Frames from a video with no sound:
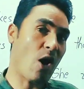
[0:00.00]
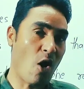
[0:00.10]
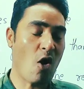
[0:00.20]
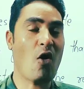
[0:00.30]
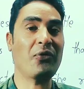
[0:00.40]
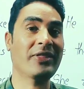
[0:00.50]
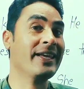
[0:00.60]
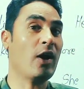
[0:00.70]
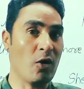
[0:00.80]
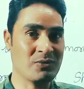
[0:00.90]
of
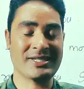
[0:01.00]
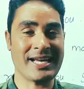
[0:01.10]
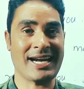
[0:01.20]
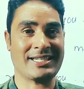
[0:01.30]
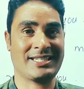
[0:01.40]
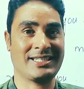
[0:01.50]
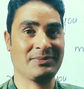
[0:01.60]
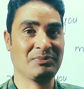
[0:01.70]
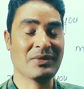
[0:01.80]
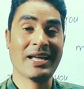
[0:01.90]
the object.
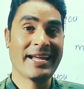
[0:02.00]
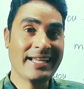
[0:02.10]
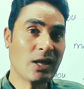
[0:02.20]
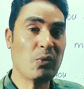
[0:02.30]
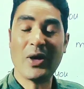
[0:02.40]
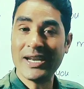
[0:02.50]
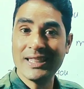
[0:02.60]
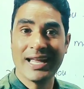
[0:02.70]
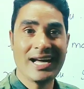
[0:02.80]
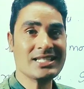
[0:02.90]
In the very
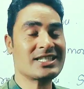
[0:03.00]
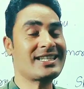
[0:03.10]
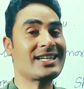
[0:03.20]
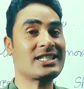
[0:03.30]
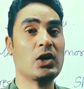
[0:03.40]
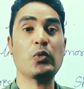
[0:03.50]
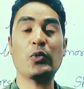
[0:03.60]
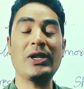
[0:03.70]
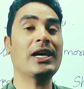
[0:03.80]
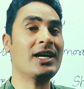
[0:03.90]
last session,
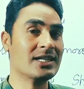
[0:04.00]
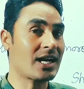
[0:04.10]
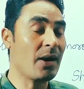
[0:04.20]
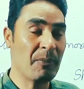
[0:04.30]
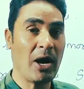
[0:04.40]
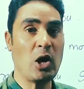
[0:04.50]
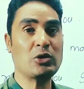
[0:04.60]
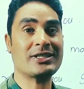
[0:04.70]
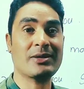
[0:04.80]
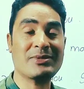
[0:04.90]
we learned about
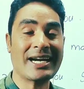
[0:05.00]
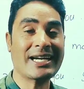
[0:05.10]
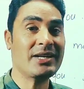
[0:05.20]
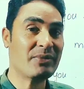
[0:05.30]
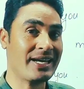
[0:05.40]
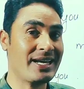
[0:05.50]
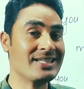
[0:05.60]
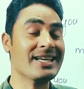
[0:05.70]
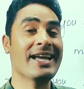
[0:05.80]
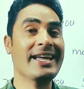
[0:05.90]
subjective case
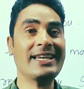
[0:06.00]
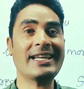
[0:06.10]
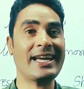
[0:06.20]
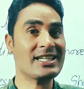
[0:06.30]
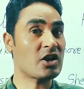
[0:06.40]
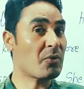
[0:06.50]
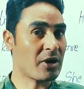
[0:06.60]
in case of